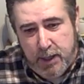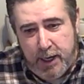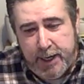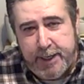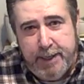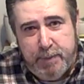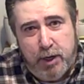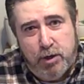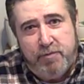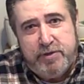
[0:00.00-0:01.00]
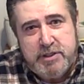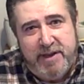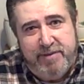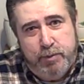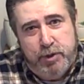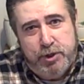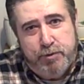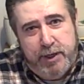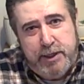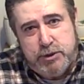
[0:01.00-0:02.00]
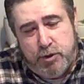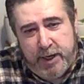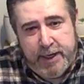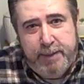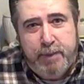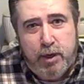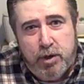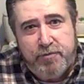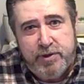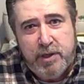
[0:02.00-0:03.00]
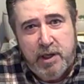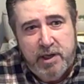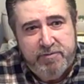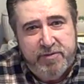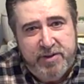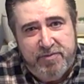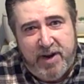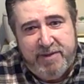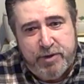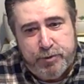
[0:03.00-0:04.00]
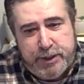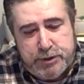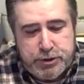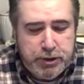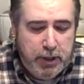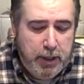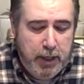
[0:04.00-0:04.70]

I can keep my loft at 71 degrees, or I can keep my loft at 55 degrees.